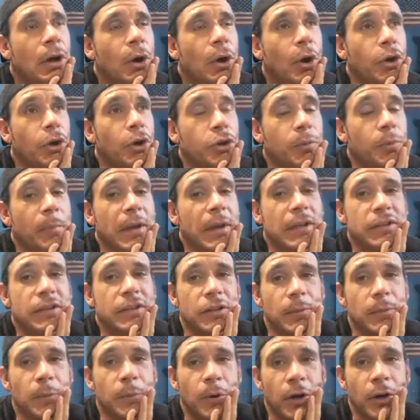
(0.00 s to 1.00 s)
or you meet
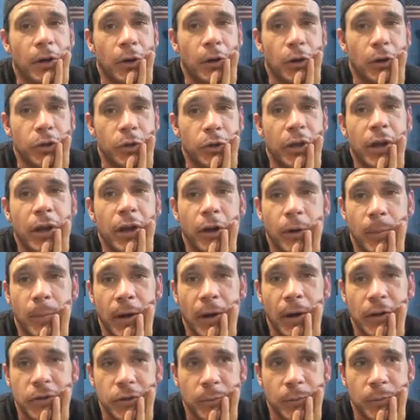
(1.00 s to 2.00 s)
someone, or you hear
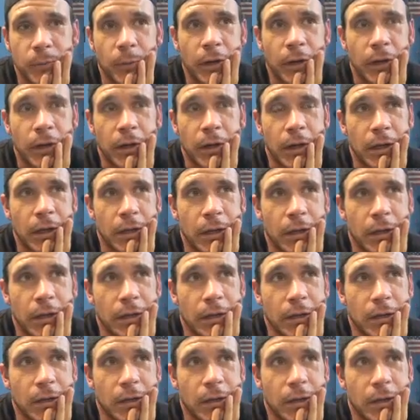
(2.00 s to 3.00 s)
about
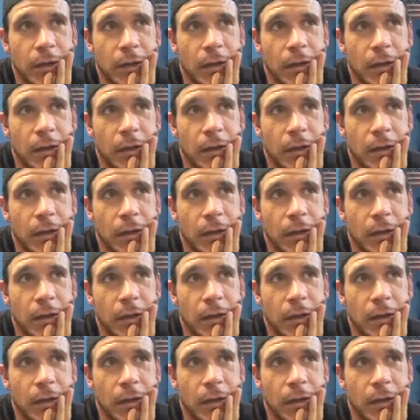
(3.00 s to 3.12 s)
someone,